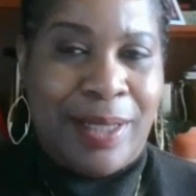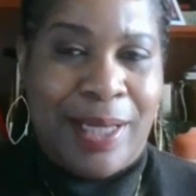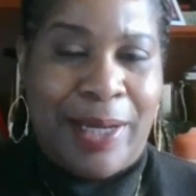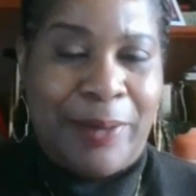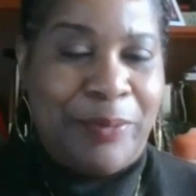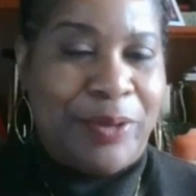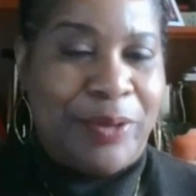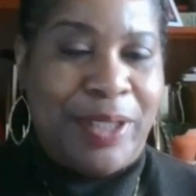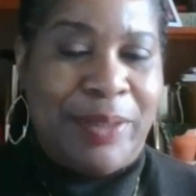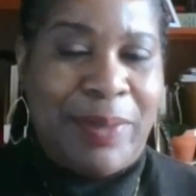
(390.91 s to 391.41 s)
I'm
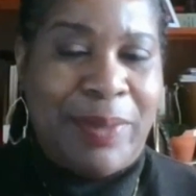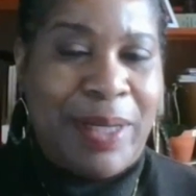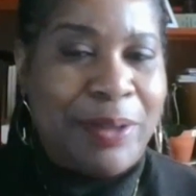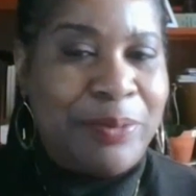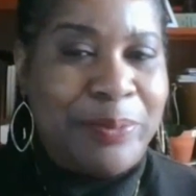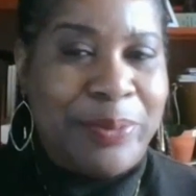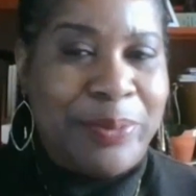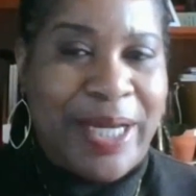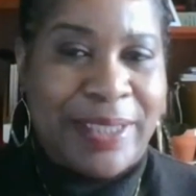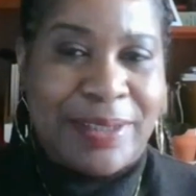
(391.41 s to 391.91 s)
running my
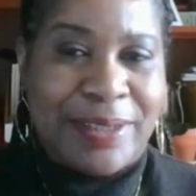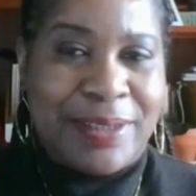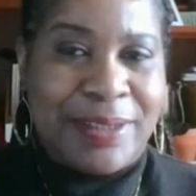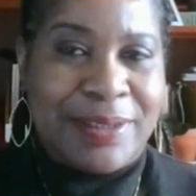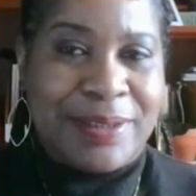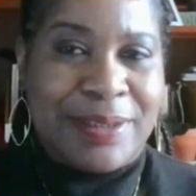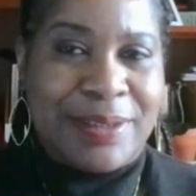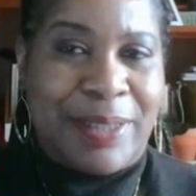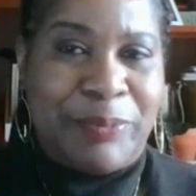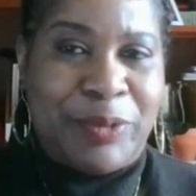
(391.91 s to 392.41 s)
own
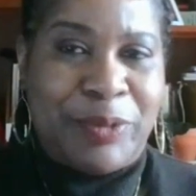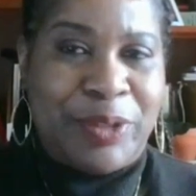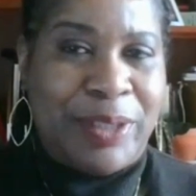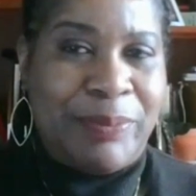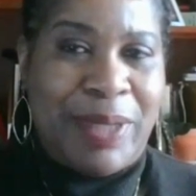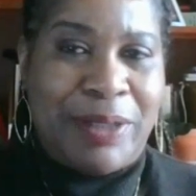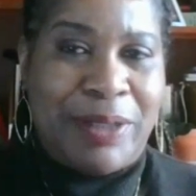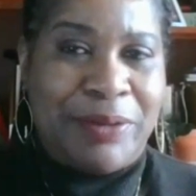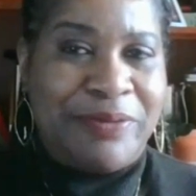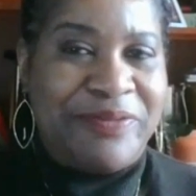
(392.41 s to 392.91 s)
practice. I'm running
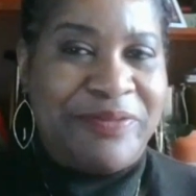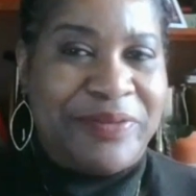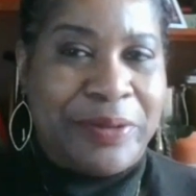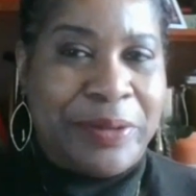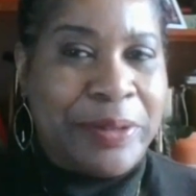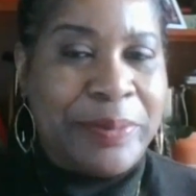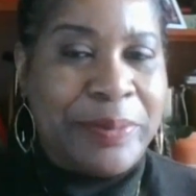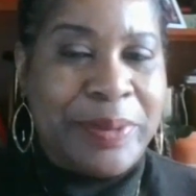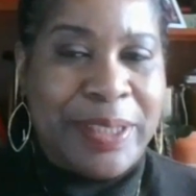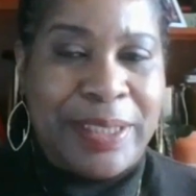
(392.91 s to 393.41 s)
my own
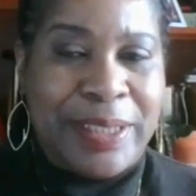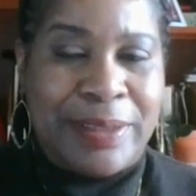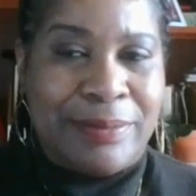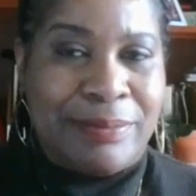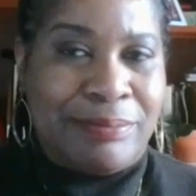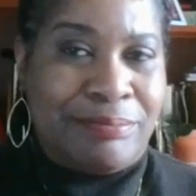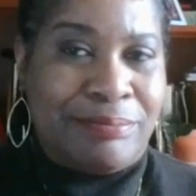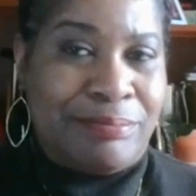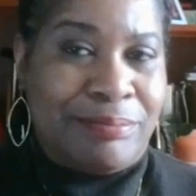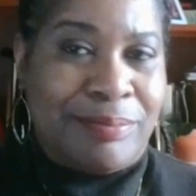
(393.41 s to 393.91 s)
firm, and
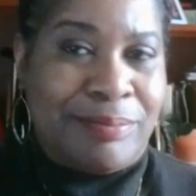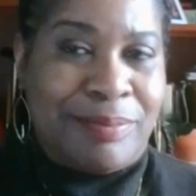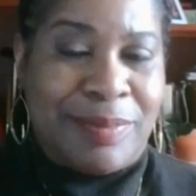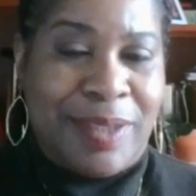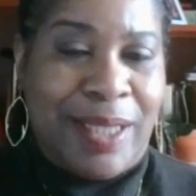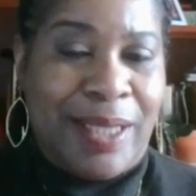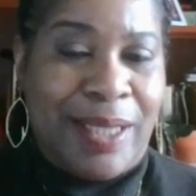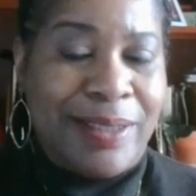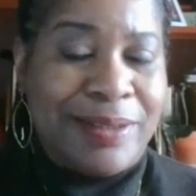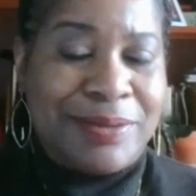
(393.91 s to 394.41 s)

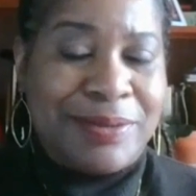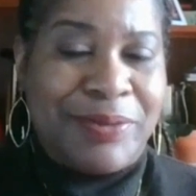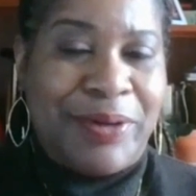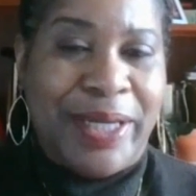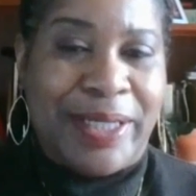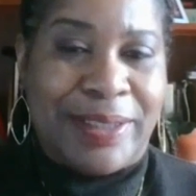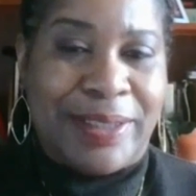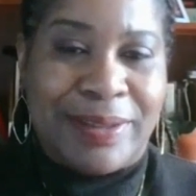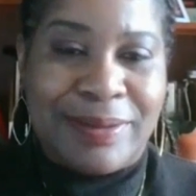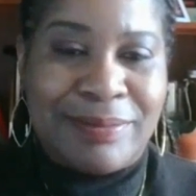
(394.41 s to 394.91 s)
and it's
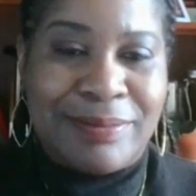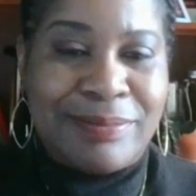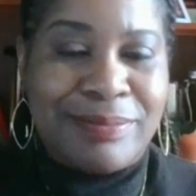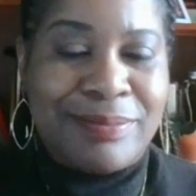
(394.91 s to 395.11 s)
great.